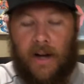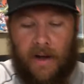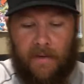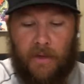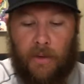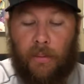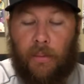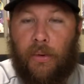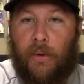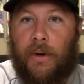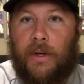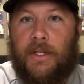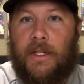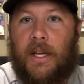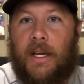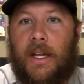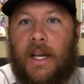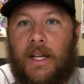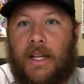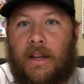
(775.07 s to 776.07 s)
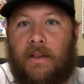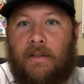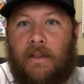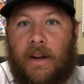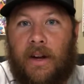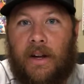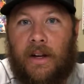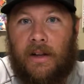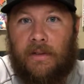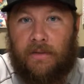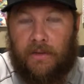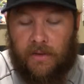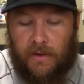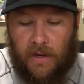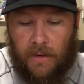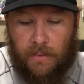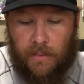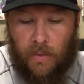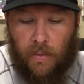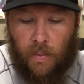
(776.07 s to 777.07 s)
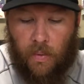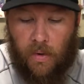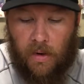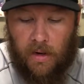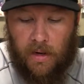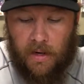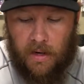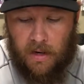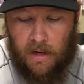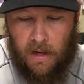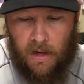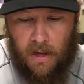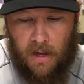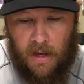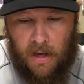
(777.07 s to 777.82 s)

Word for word: I have the Brooks connecting variant for number 1,